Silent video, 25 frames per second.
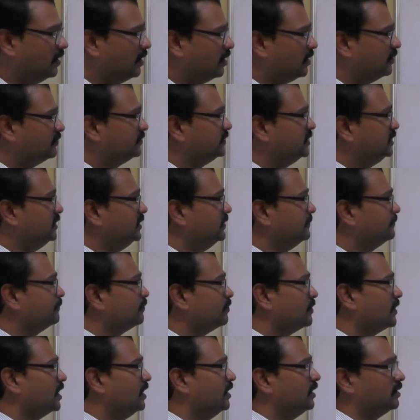of the
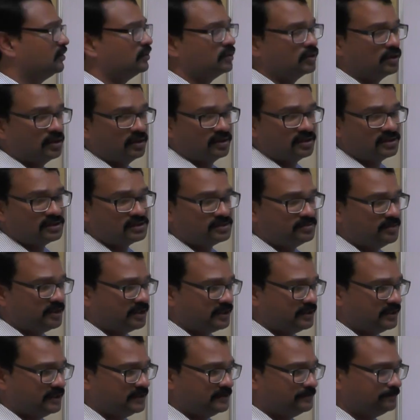root locus
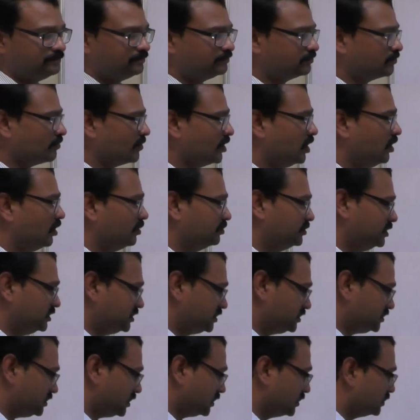method. Hope
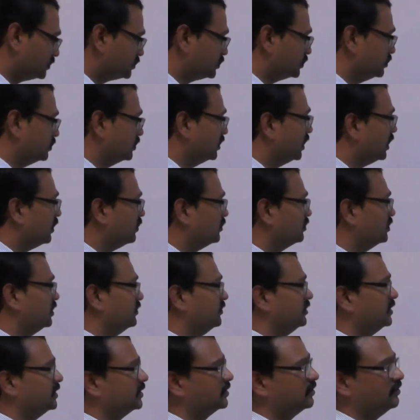this is understood. Now
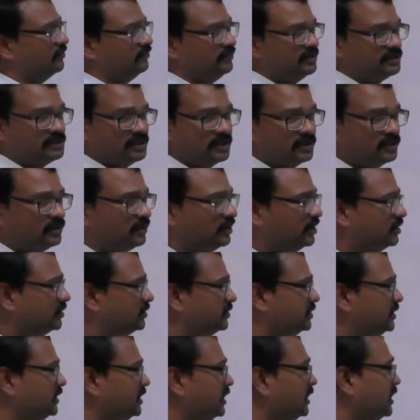we shall go
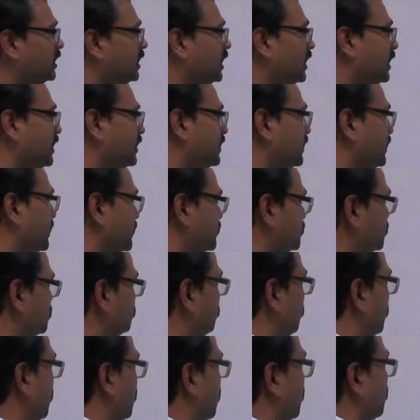into the
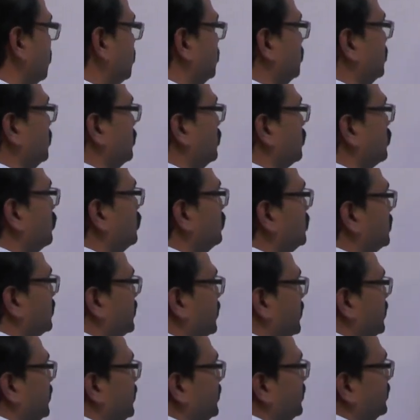next part, rule
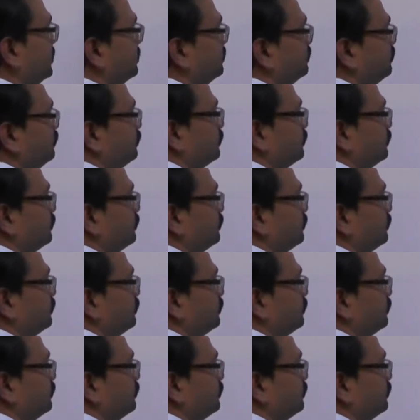3.